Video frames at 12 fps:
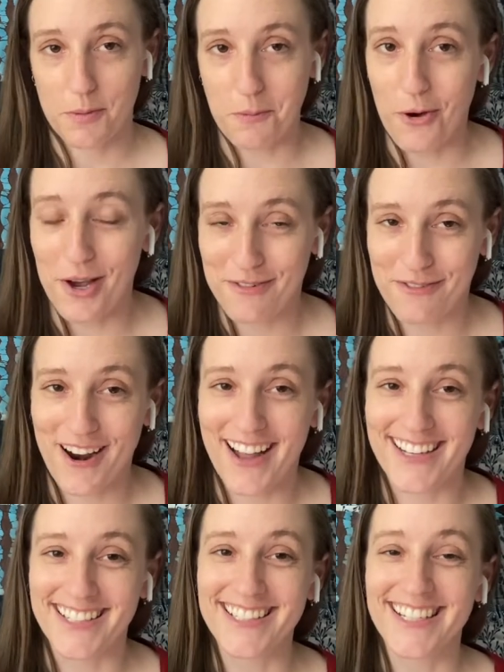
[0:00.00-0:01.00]

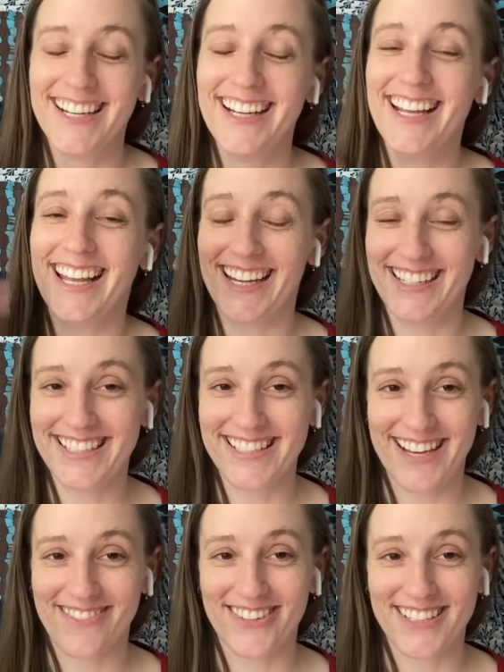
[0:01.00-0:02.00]
boyfriend into
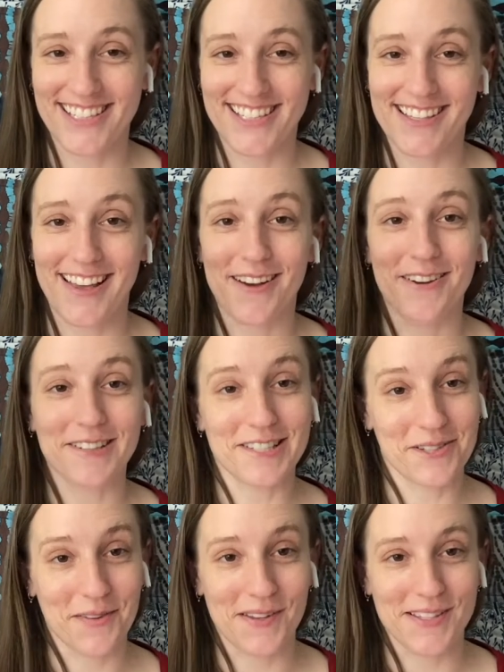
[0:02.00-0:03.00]
San Francisco
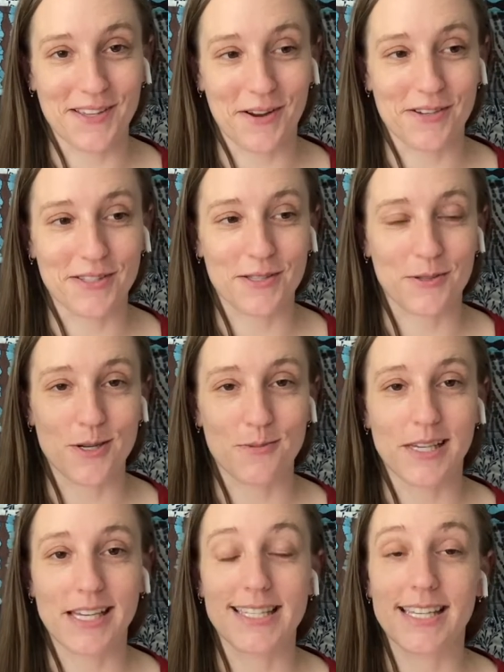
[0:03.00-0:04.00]
to this yarn store
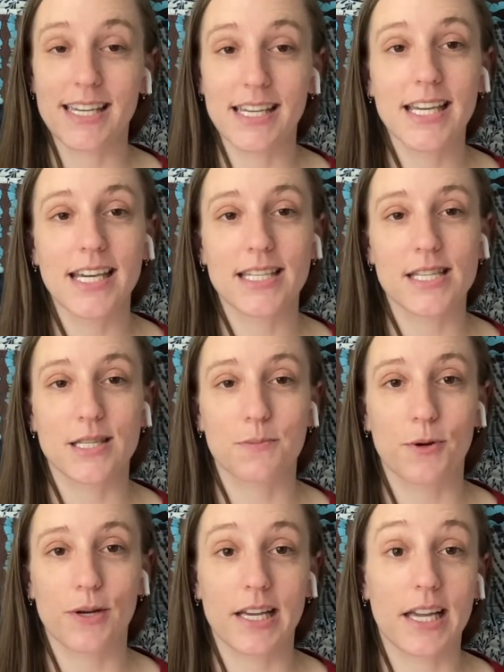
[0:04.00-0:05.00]
because he is
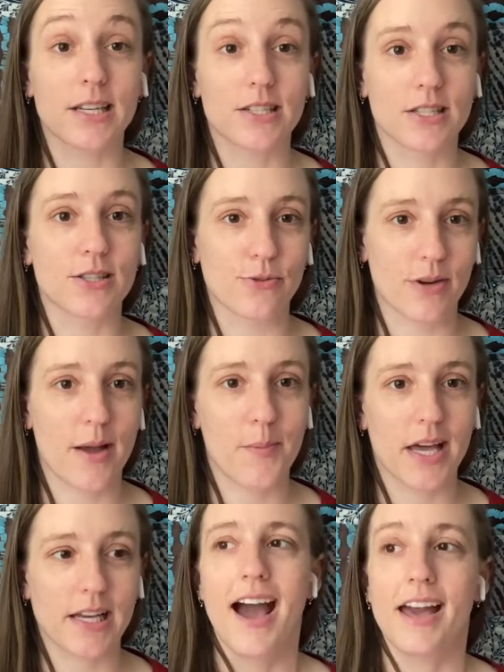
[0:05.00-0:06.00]
pretty into
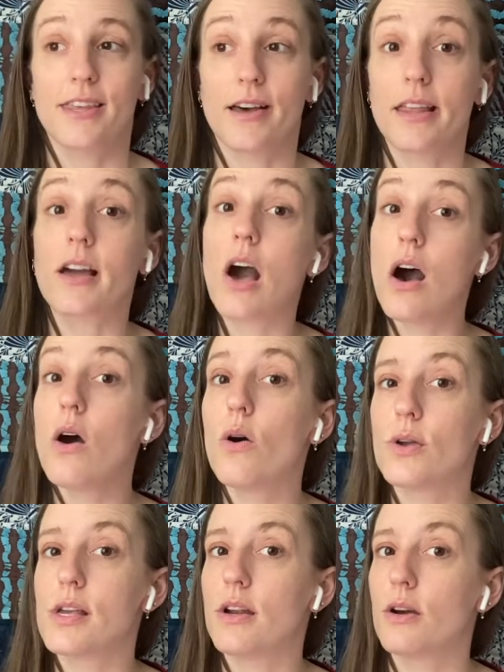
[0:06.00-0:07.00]
ceramics. I thought like, oh,
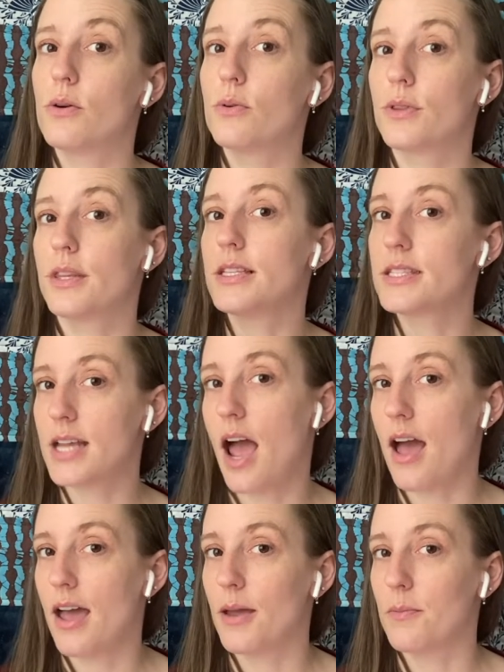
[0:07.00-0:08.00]
you know, this
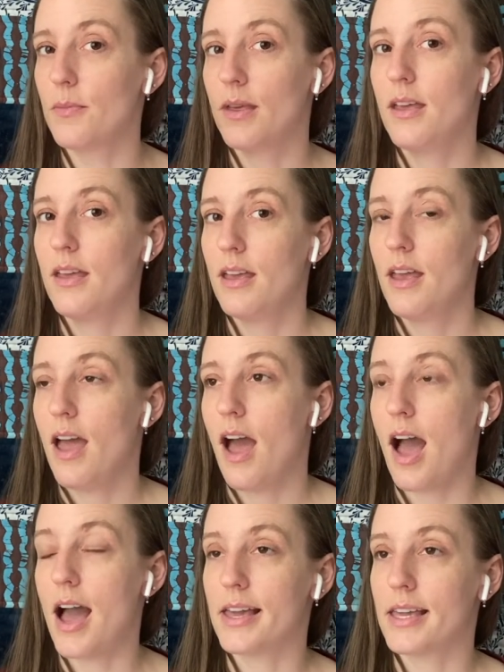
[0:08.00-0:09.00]
time
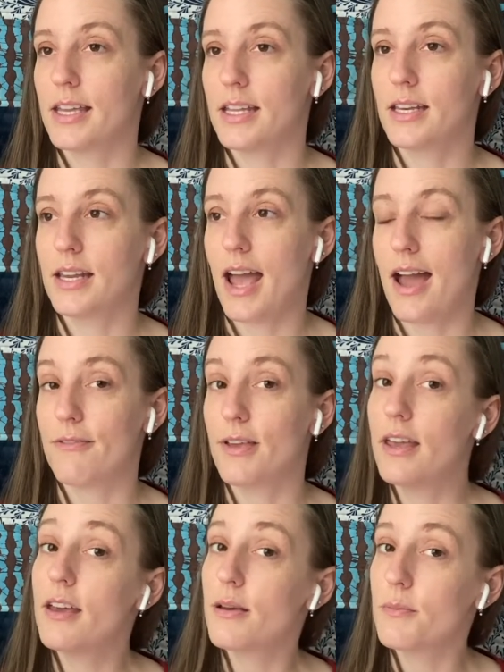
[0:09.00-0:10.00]
I can have
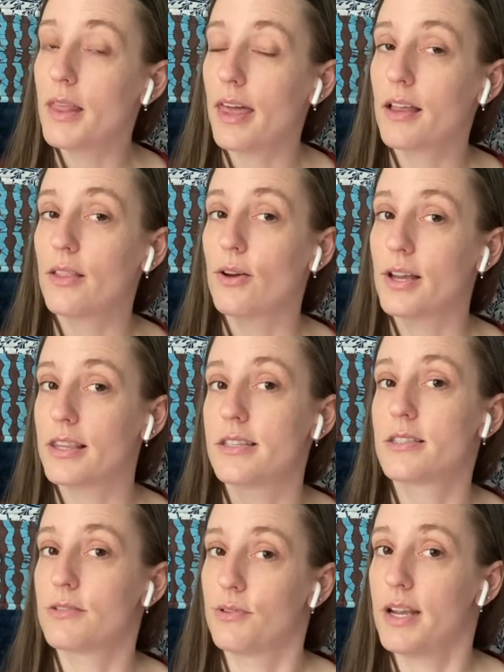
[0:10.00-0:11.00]
him like look at the
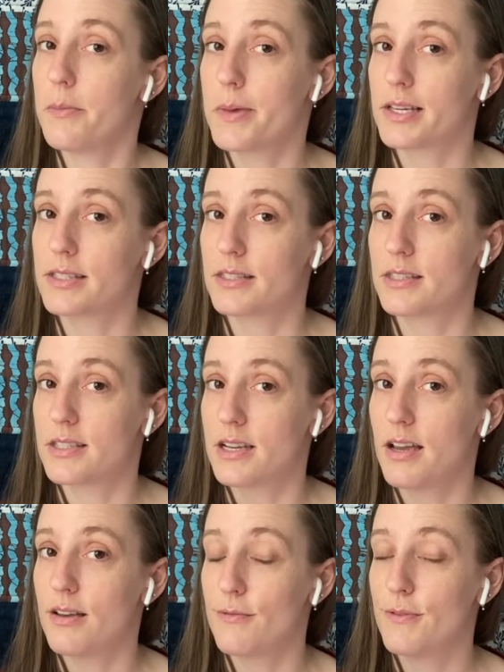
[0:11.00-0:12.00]
ceramics and
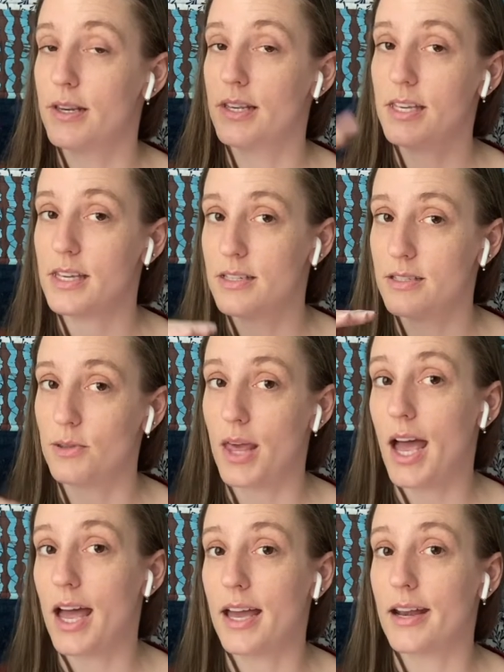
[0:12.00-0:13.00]
stuff and he can do
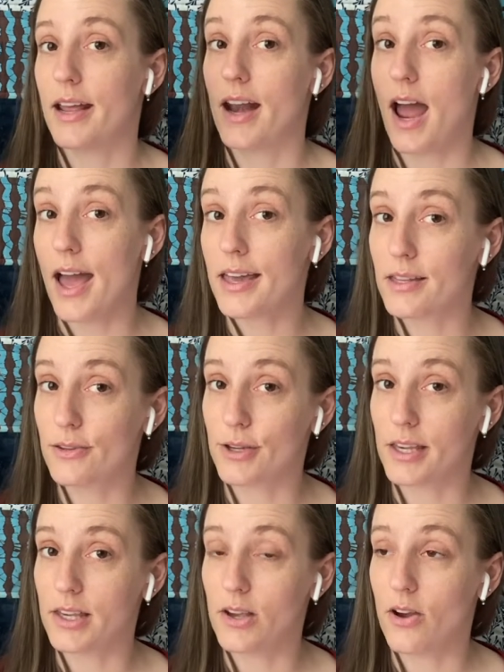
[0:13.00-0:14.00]
that and I can
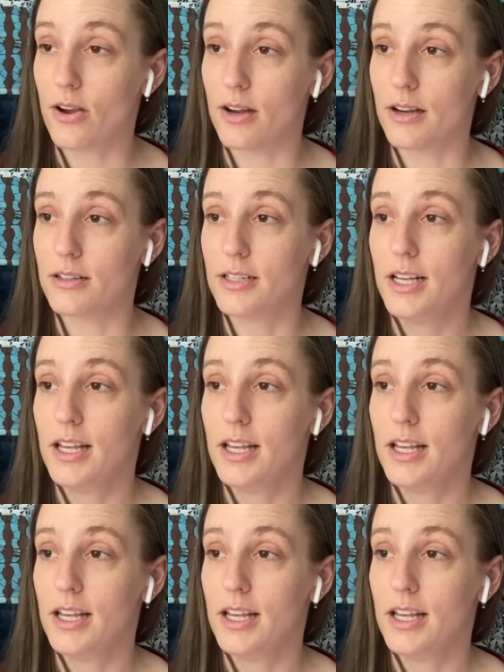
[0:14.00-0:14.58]
look at yarn